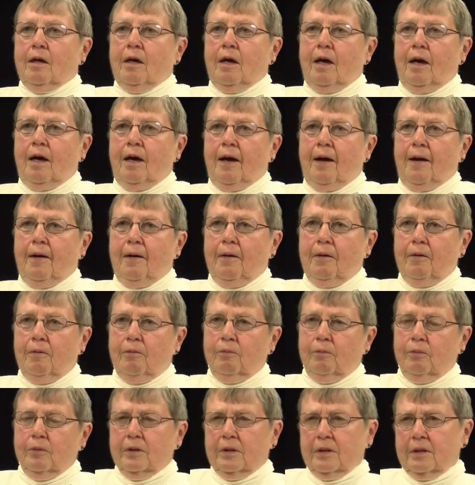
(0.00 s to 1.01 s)
uh,
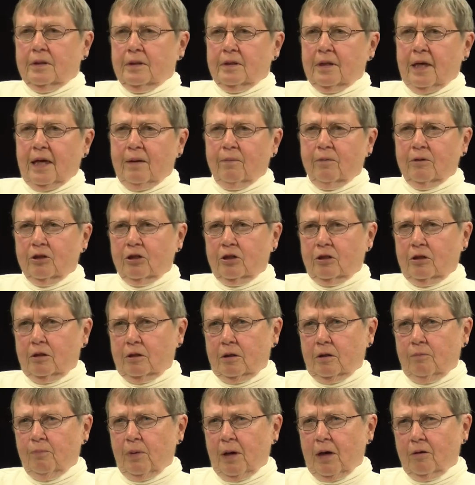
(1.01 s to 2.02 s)
was established
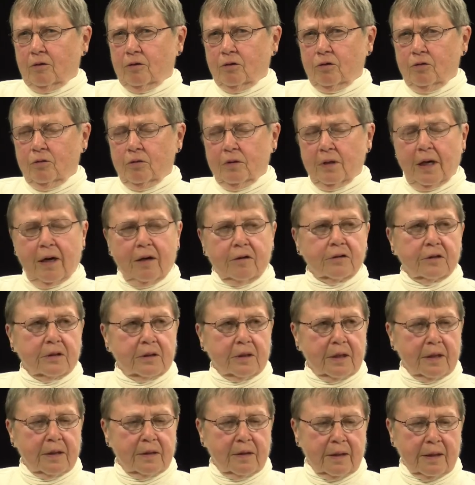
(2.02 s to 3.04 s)
about 2000,
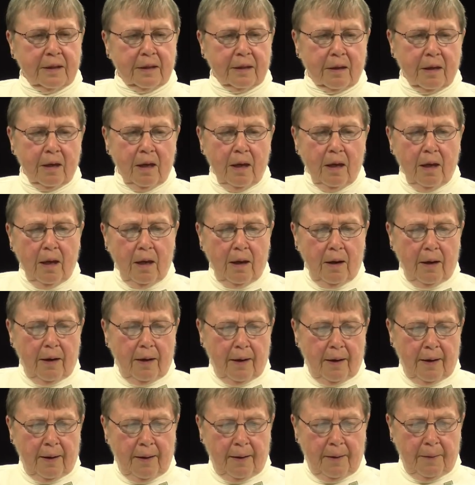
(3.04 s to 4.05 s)
I think,
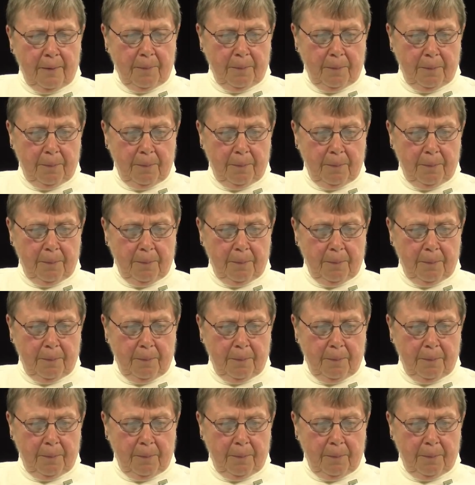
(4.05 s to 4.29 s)
uh,